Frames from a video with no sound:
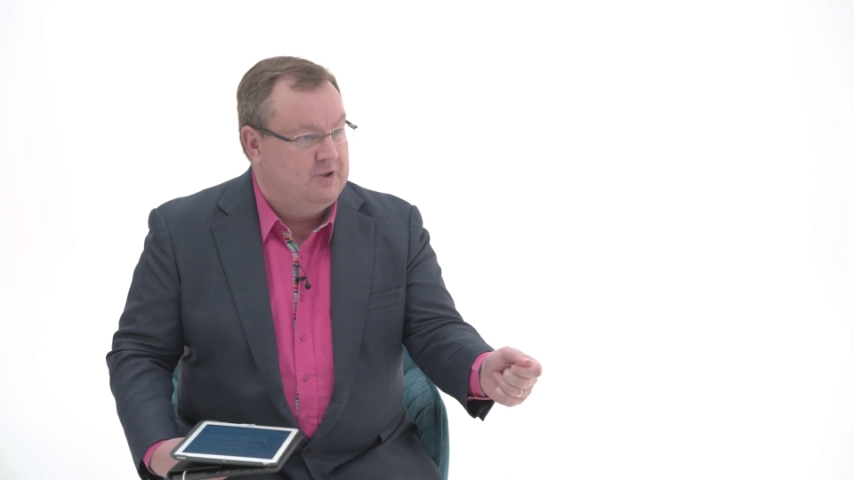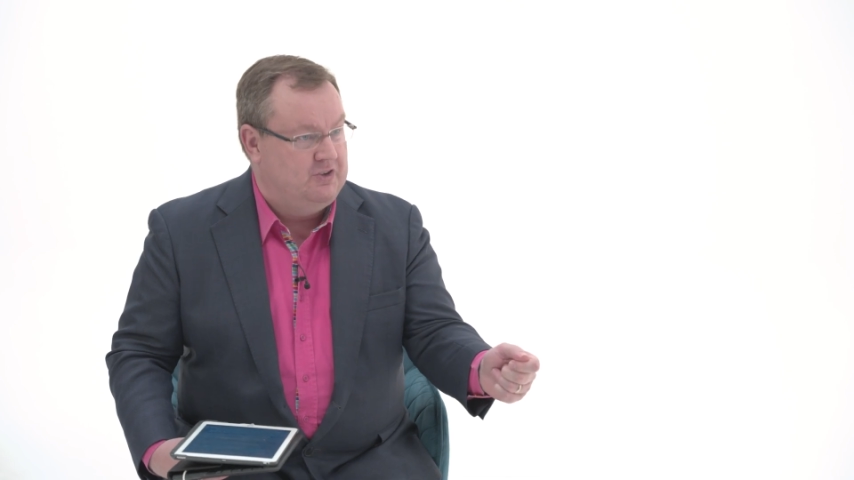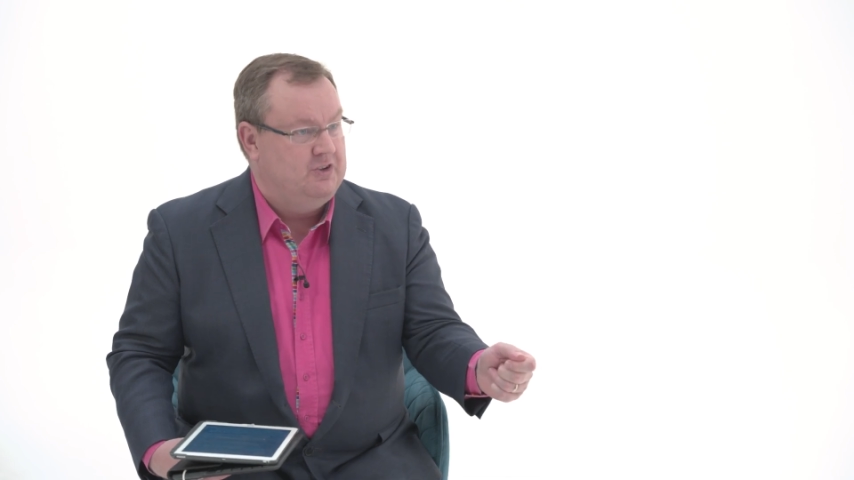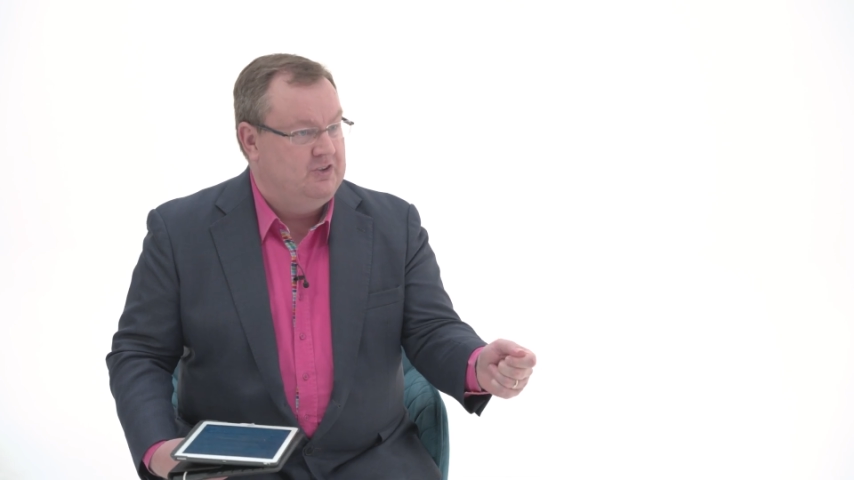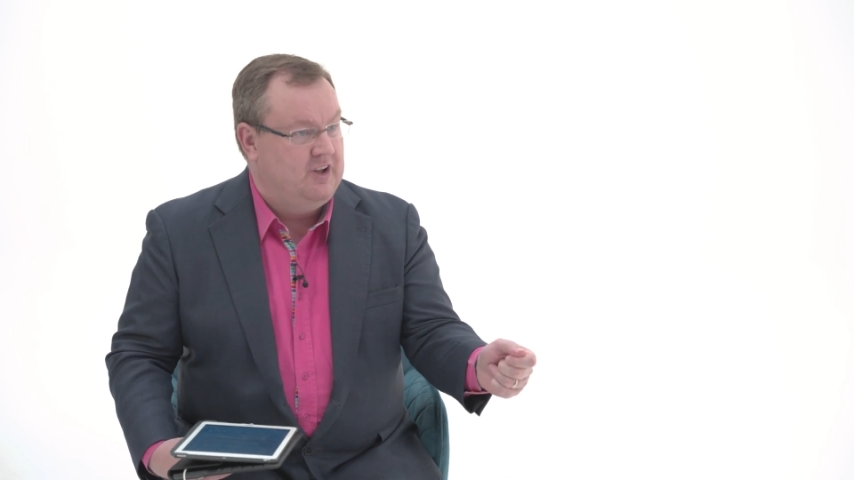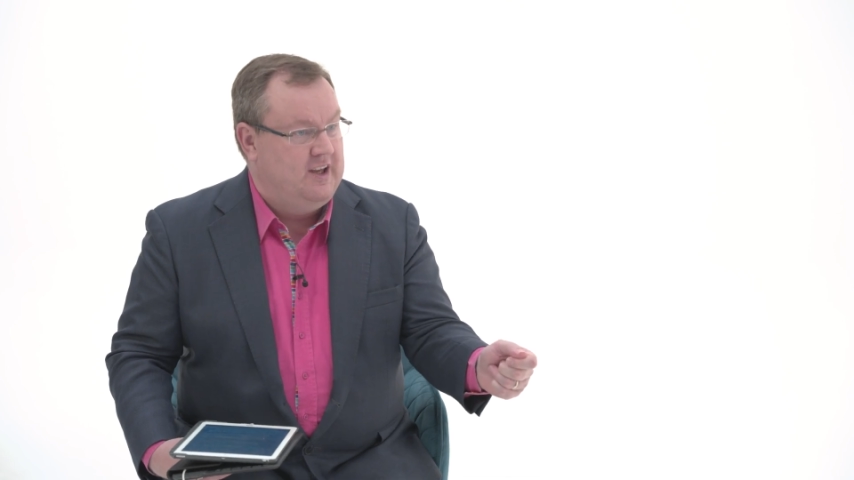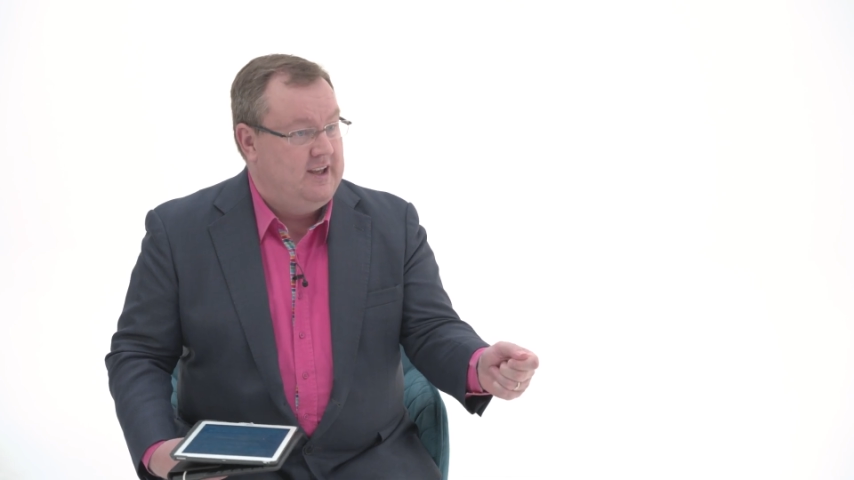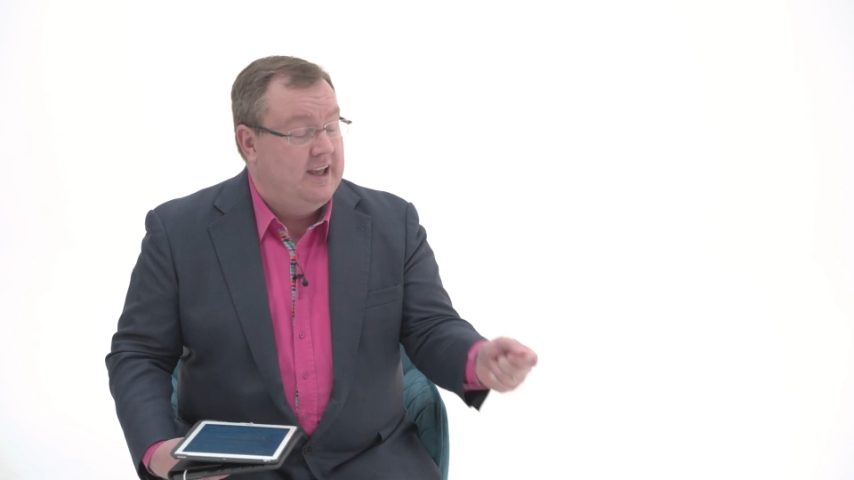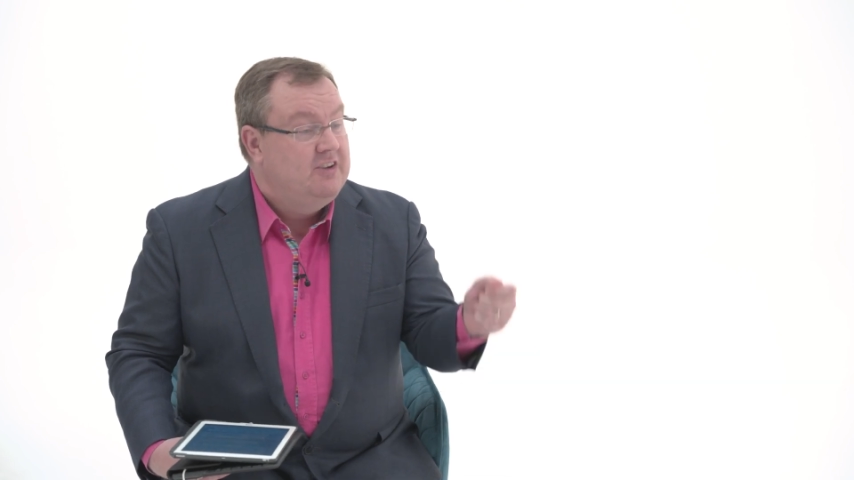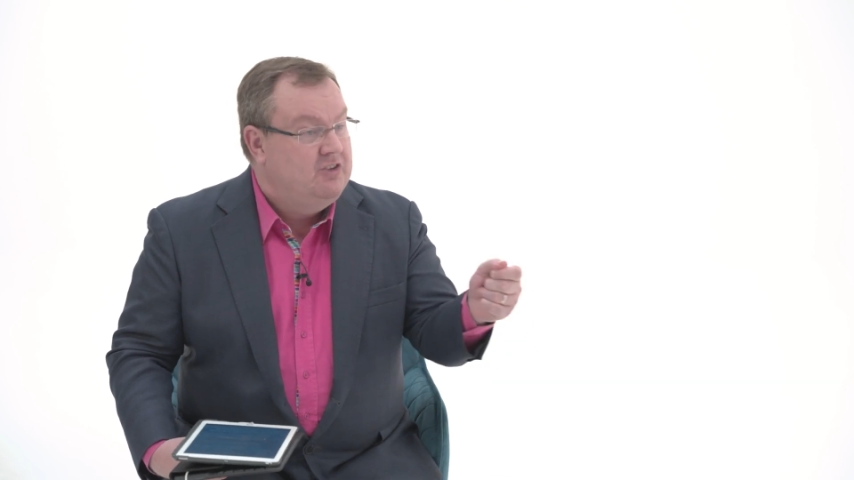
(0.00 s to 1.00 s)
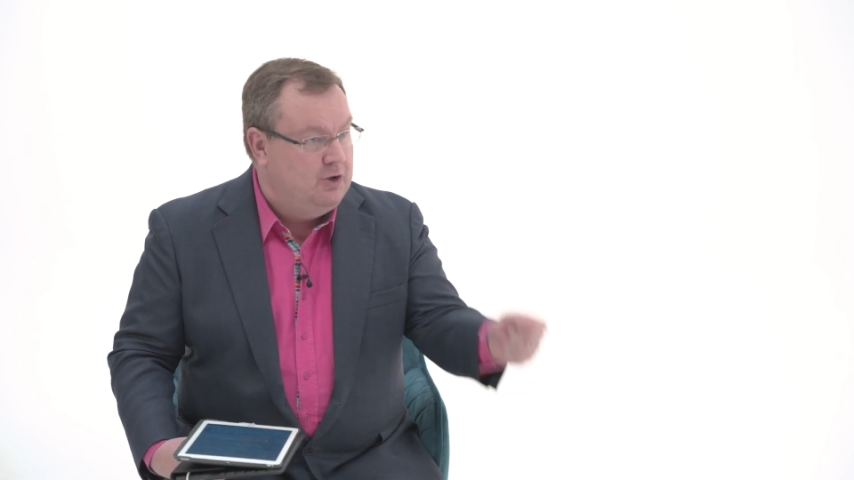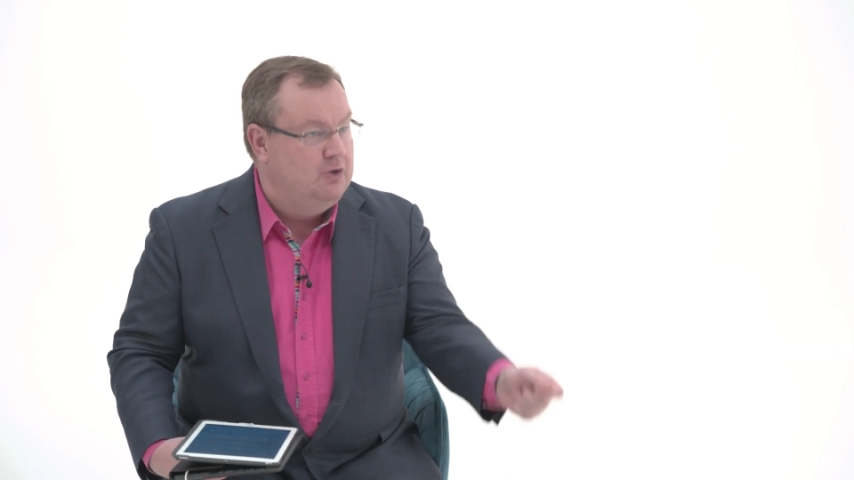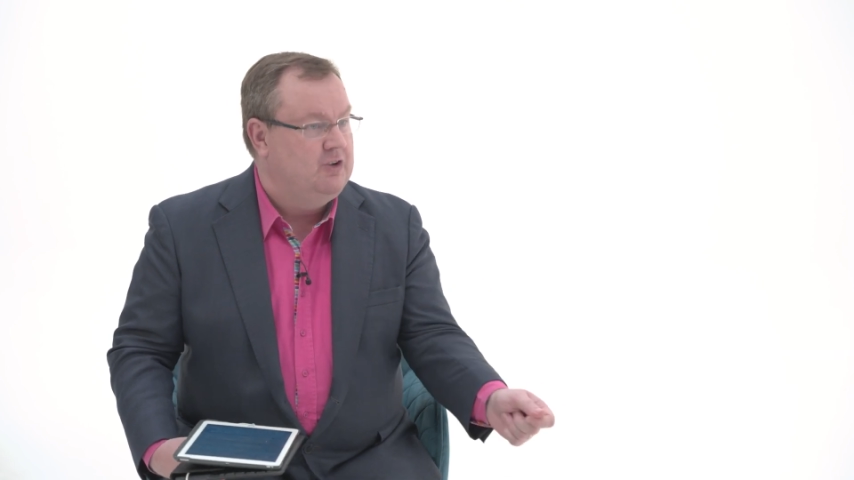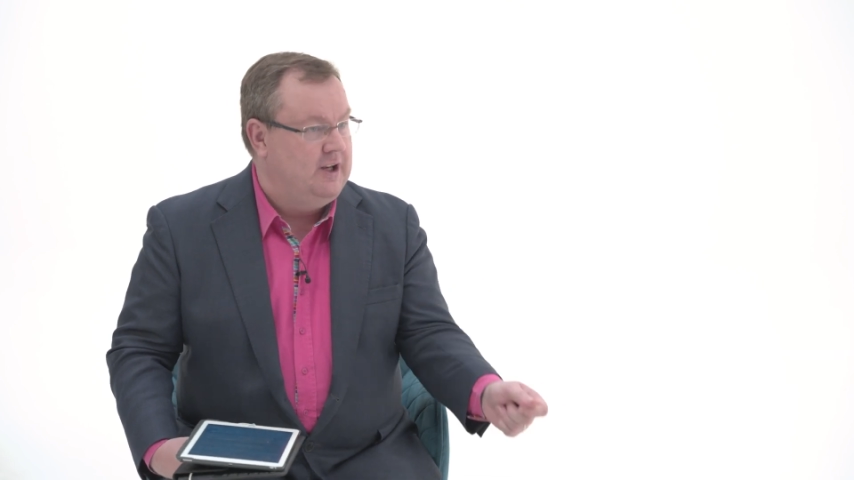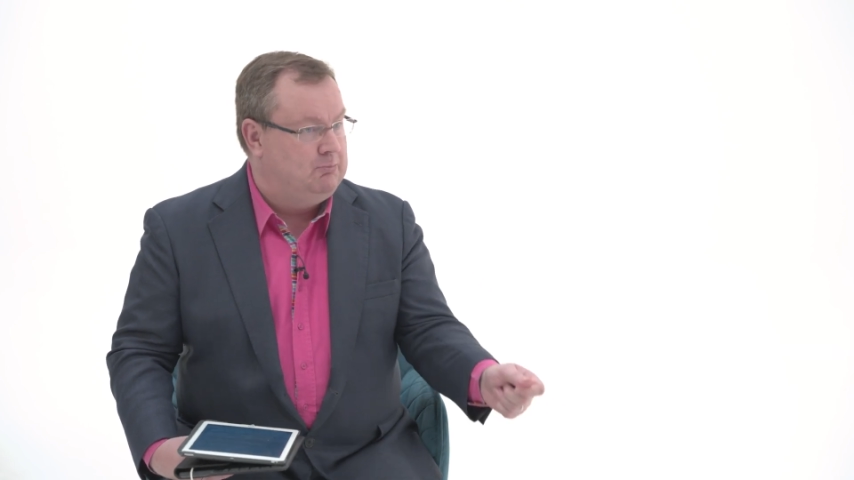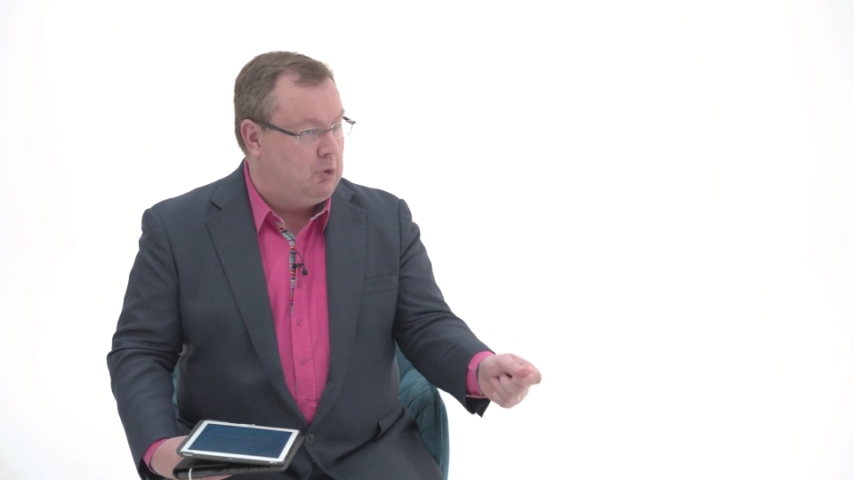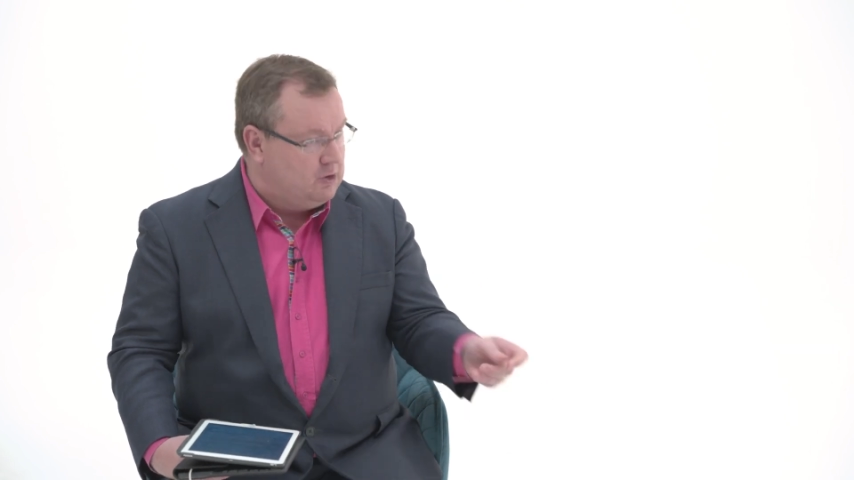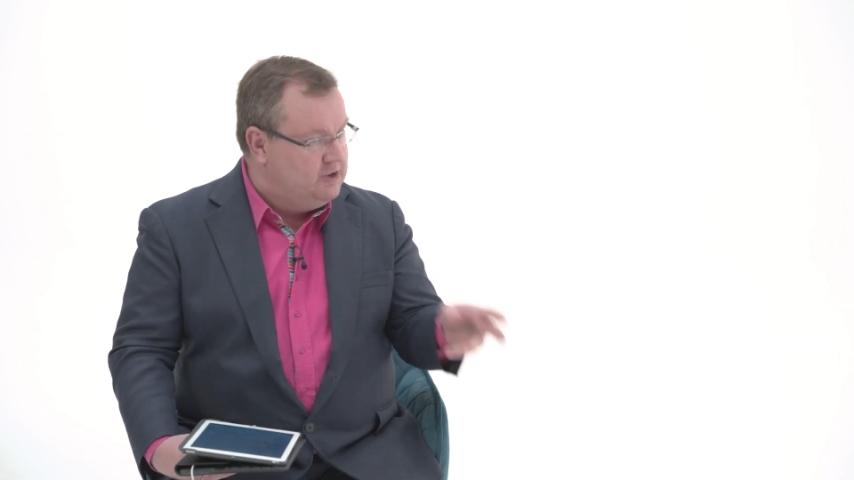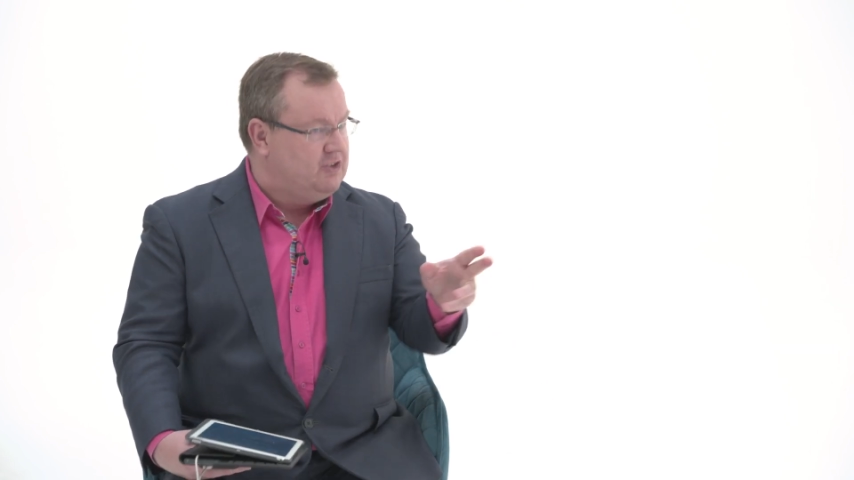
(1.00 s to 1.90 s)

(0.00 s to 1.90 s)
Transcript: business is hugely important.